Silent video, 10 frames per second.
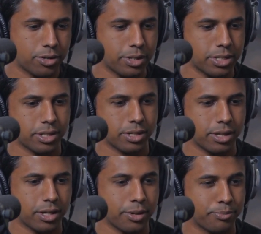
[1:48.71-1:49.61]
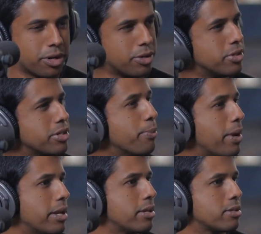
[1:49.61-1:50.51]
it produces
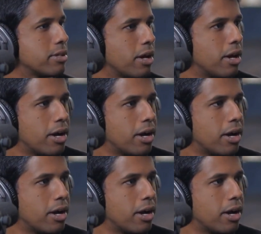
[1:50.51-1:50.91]
embeddings.